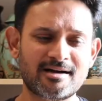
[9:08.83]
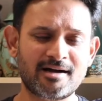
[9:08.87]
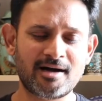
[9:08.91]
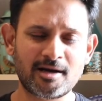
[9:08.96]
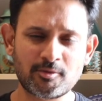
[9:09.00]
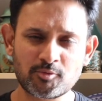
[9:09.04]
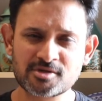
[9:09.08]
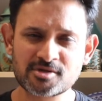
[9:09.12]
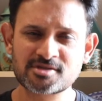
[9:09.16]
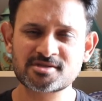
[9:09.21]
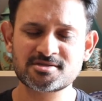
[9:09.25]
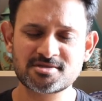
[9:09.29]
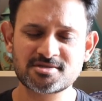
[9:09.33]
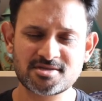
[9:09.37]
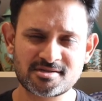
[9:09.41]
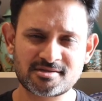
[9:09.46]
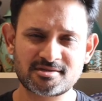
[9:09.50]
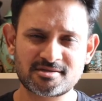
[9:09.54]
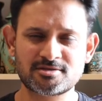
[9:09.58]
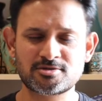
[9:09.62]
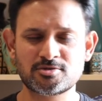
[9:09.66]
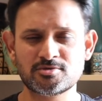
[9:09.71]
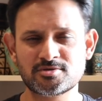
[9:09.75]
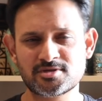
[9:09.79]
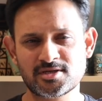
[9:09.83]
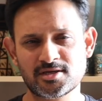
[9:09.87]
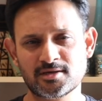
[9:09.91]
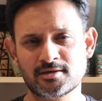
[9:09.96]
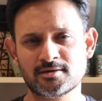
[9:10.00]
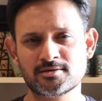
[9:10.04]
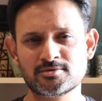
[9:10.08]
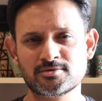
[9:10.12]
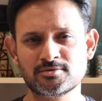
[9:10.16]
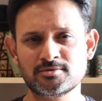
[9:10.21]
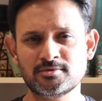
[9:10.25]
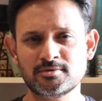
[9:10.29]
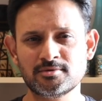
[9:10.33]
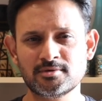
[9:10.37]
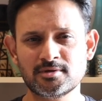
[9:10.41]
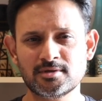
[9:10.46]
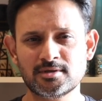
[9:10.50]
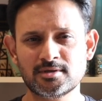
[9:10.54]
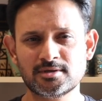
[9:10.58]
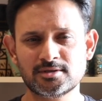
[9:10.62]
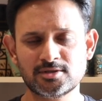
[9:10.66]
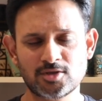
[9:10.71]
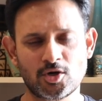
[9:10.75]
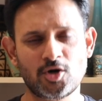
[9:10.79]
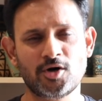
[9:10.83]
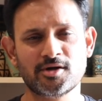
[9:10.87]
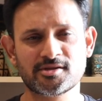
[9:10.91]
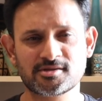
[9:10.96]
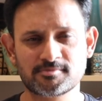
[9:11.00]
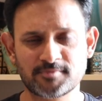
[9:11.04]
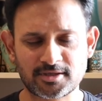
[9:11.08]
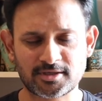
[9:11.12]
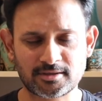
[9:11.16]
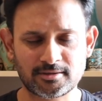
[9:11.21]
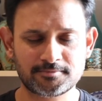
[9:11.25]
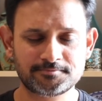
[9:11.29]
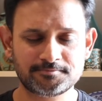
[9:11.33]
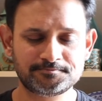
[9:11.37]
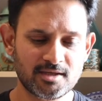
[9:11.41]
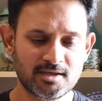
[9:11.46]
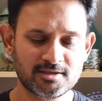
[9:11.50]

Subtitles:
I would suggest that you take her to the hospital.